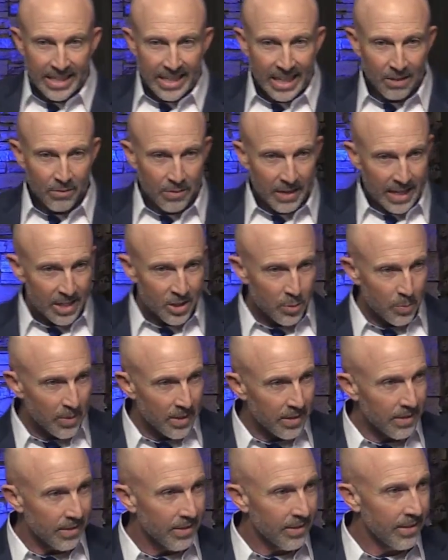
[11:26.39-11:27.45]
Advancement.
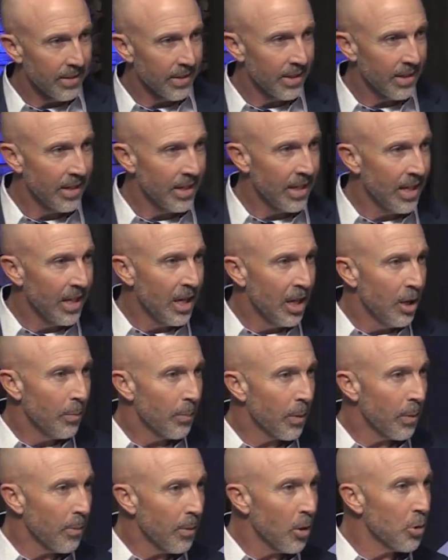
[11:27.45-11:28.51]
advancement,
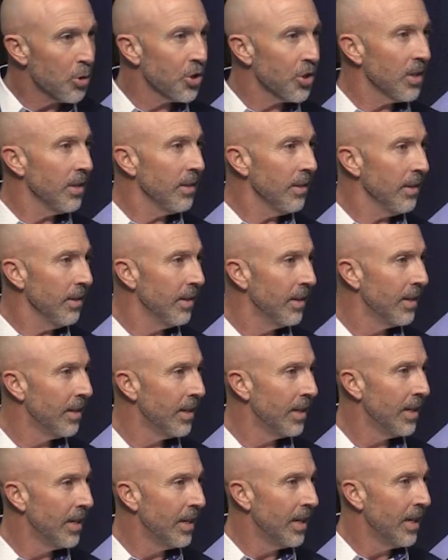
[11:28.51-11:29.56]
promotion, promotion.
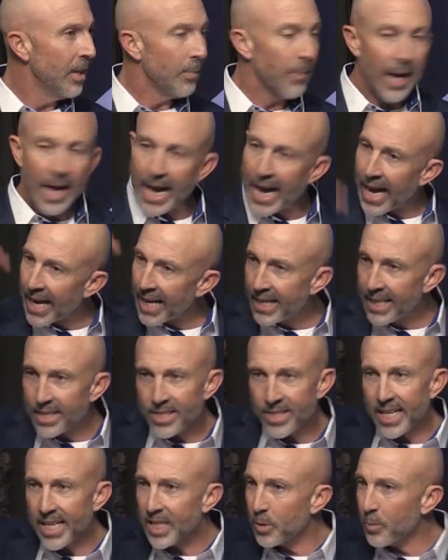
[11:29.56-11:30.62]
My, highest my
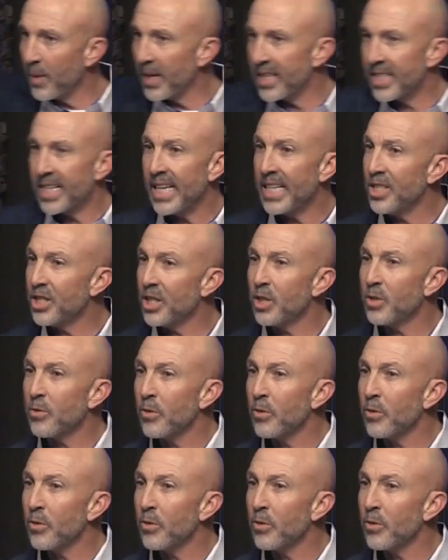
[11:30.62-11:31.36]
highest expectations